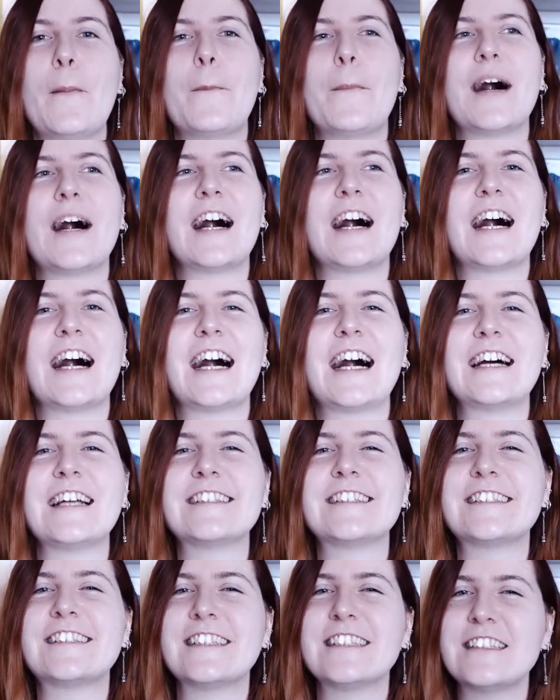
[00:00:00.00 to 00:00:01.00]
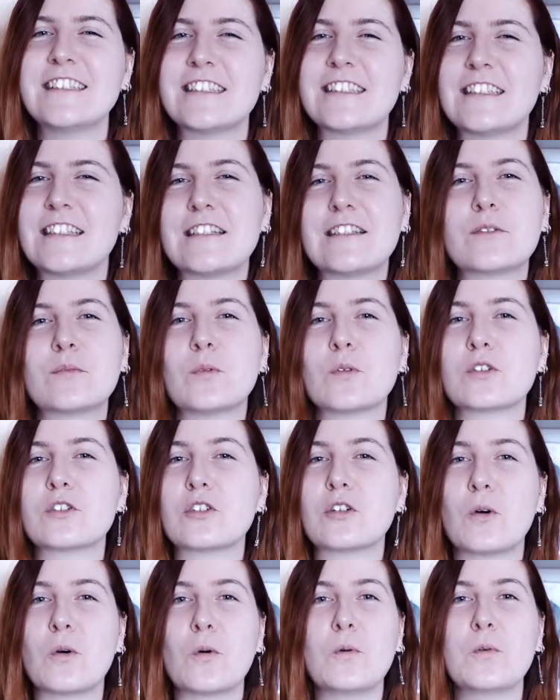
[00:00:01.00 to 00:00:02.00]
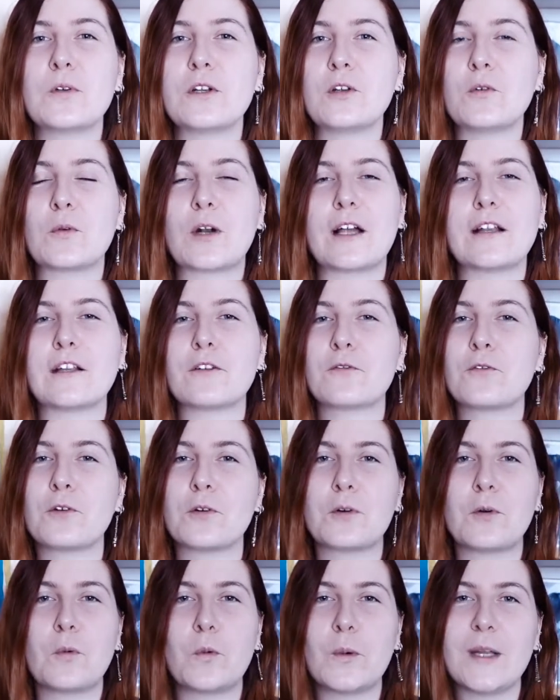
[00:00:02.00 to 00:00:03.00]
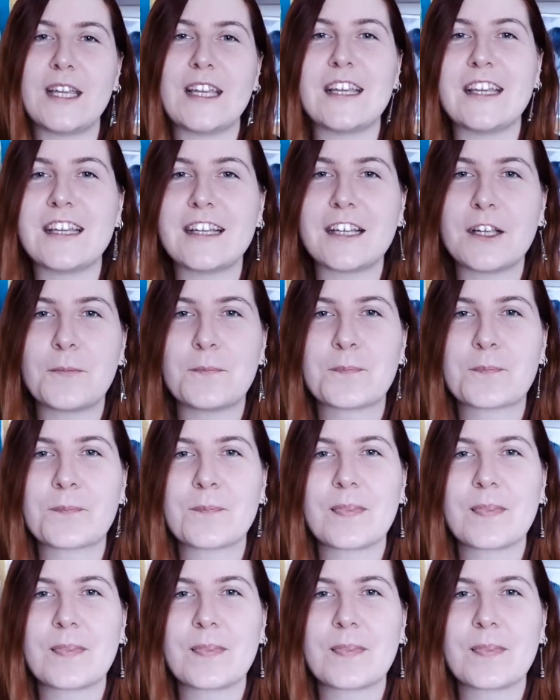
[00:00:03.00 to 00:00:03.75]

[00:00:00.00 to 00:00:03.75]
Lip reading: but since this was only running for a week,